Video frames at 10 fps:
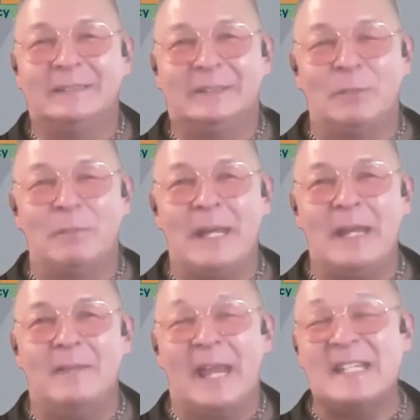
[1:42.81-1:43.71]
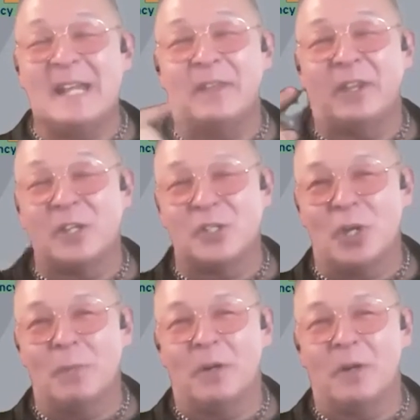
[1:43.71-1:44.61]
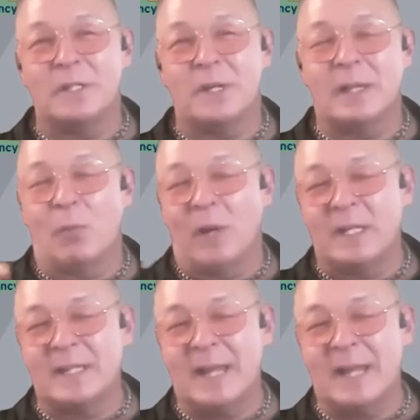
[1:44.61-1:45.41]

to me, they see the consumer is going to say, what does